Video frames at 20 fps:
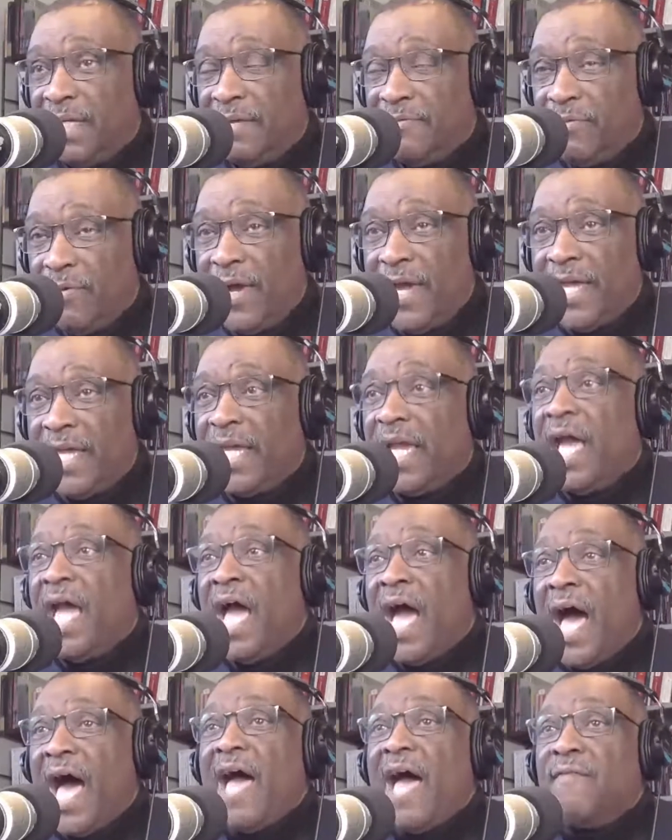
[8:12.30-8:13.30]
Frank.
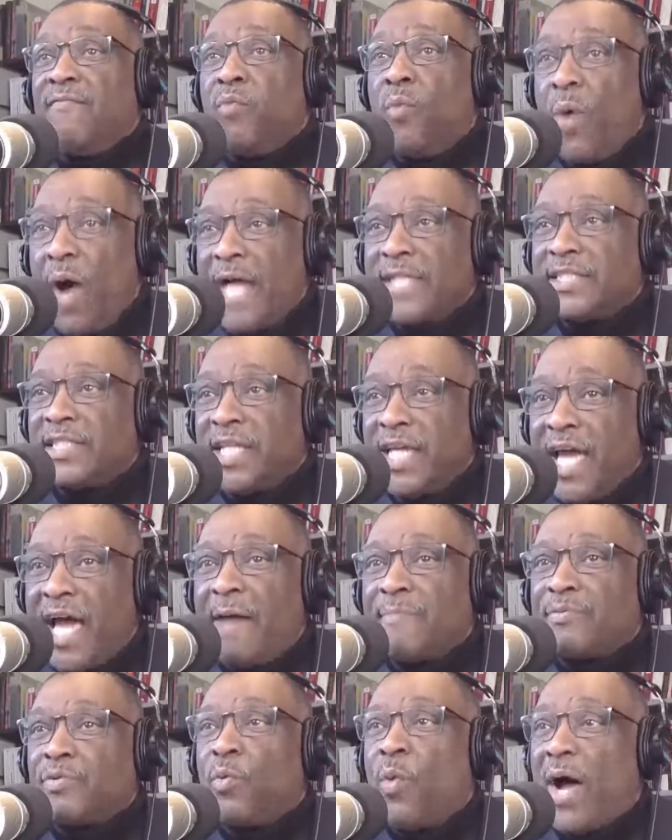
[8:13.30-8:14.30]
I've watched
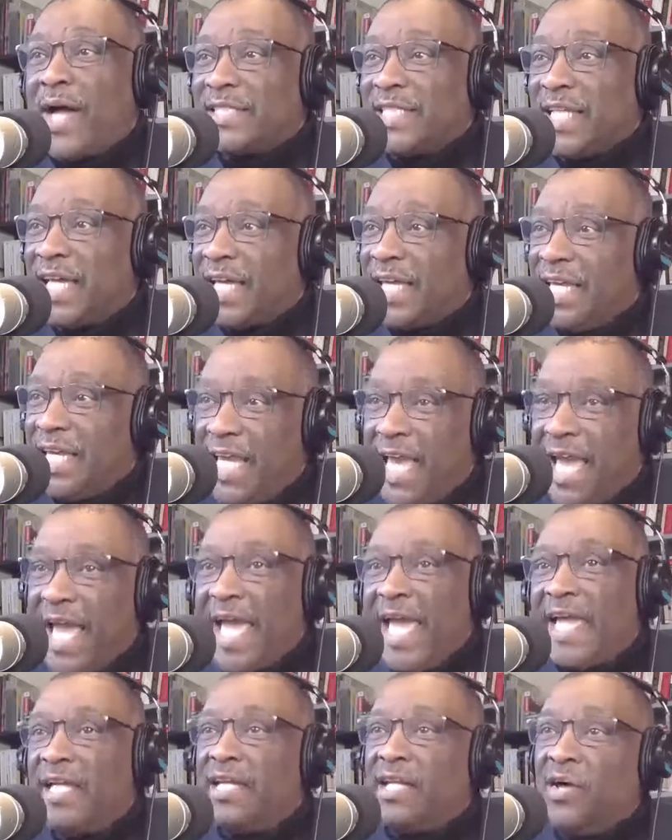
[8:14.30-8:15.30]
cops watch a
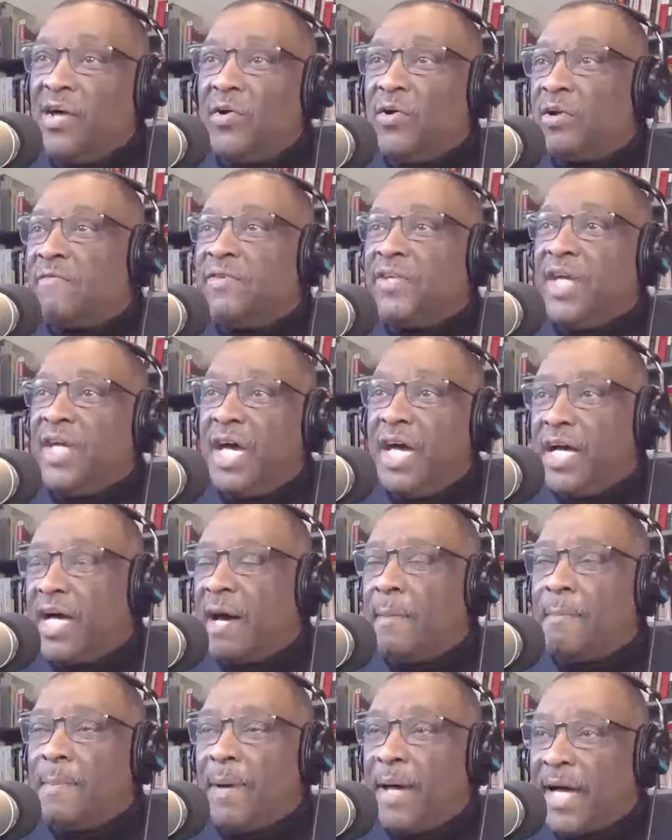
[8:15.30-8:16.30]

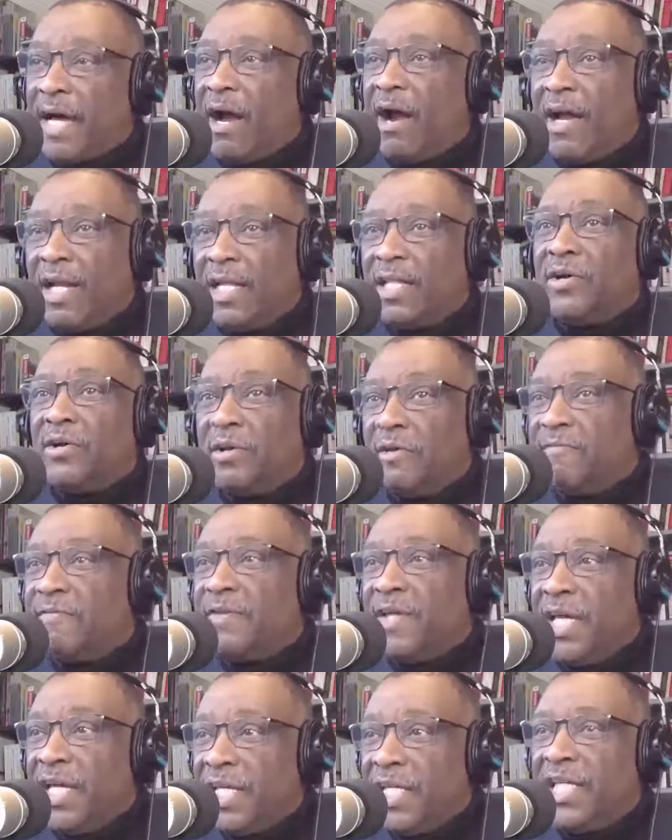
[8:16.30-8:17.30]
a carload of
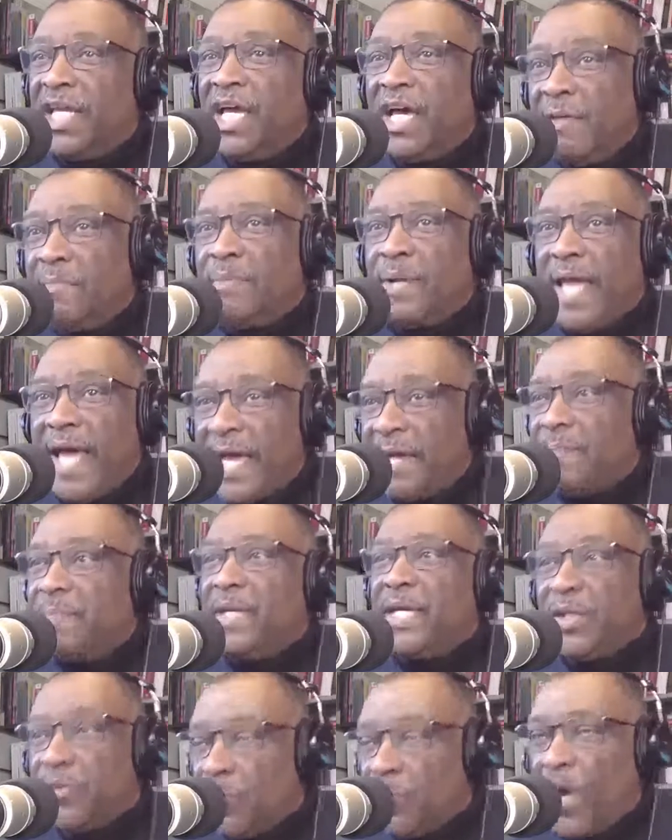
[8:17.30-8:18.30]
young black
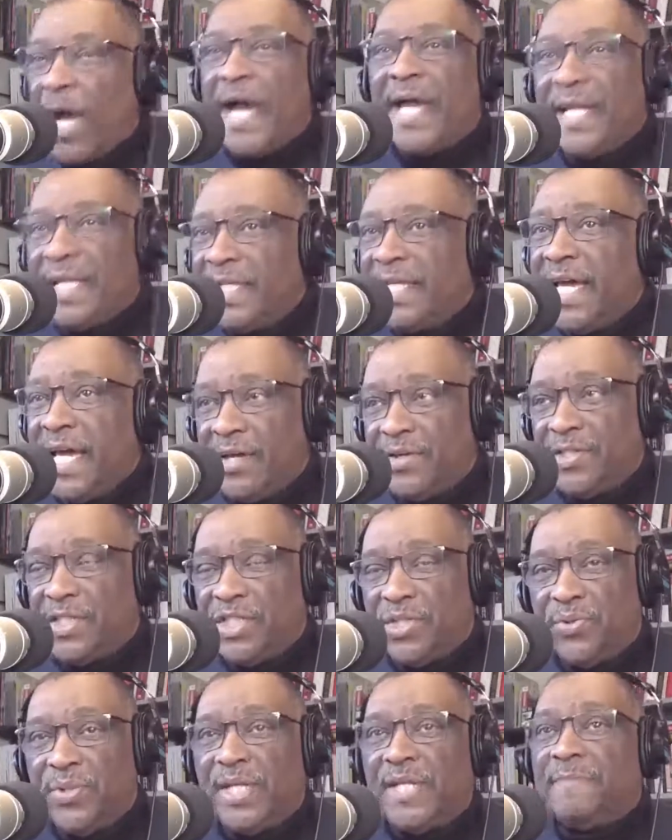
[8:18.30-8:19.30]
men riding down the
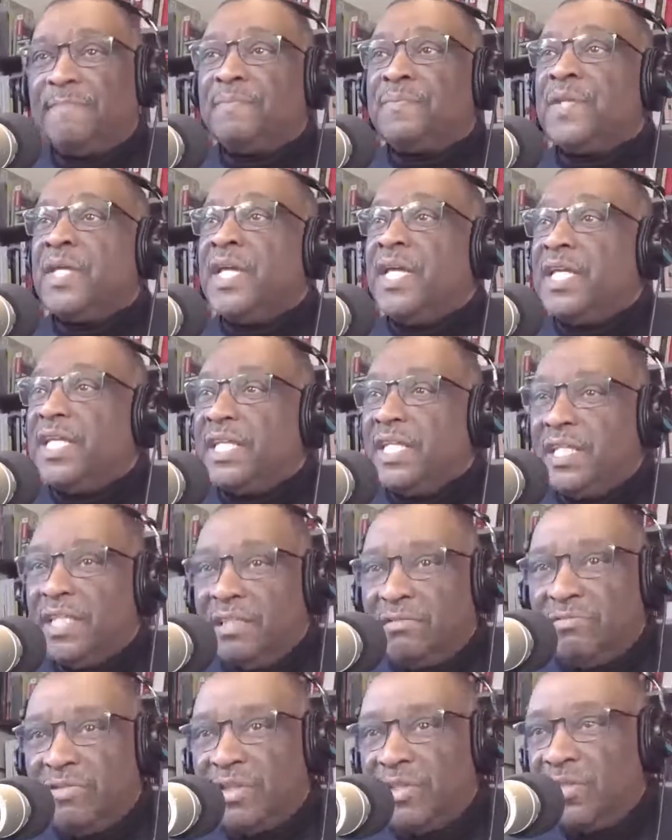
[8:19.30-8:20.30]
street,
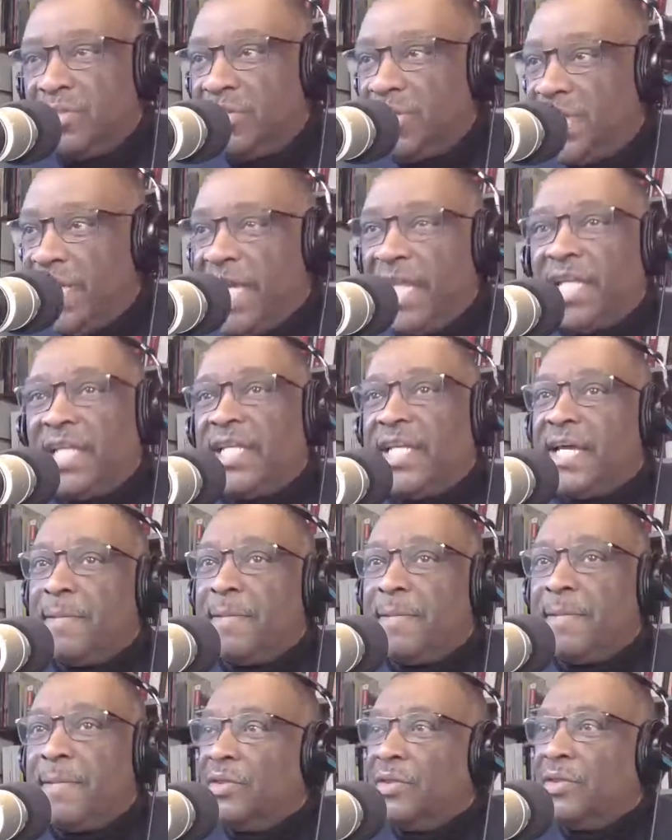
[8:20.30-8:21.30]
yelling at